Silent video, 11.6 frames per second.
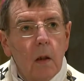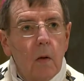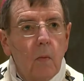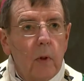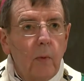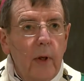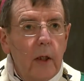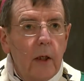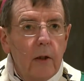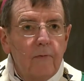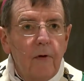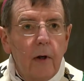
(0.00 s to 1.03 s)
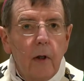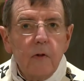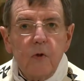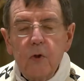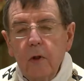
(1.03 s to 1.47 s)
When we give our
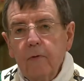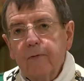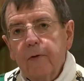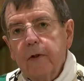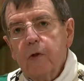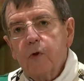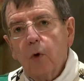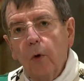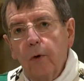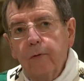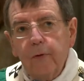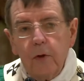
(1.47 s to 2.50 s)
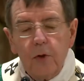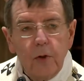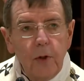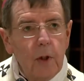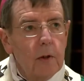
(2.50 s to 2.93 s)
sinfulness over
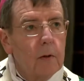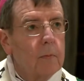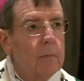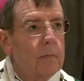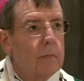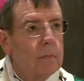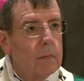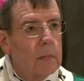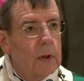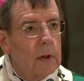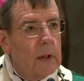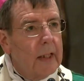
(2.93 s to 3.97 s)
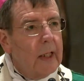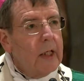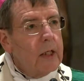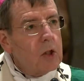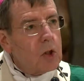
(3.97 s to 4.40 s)
to Him,
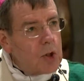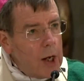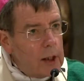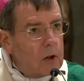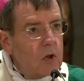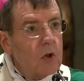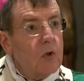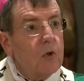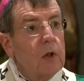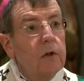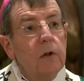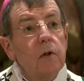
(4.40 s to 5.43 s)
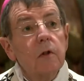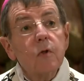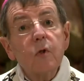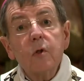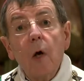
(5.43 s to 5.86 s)
he changes it into
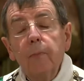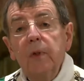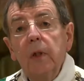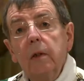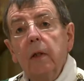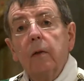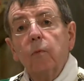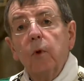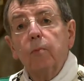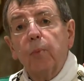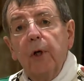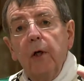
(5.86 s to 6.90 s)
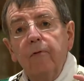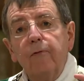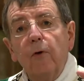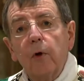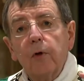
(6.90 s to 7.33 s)
something that will bring
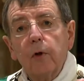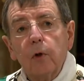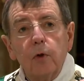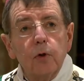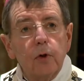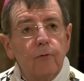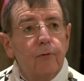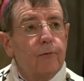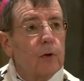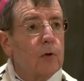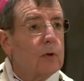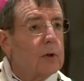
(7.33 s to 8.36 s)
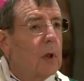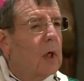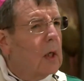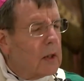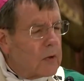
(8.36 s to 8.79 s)
forth good fruit.
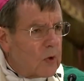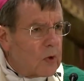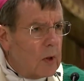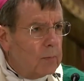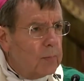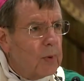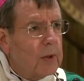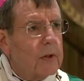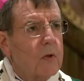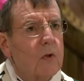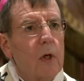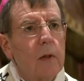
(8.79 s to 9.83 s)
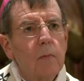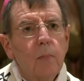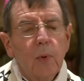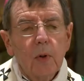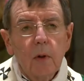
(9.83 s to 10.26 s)
A simple
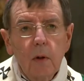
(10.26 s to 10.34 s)
example.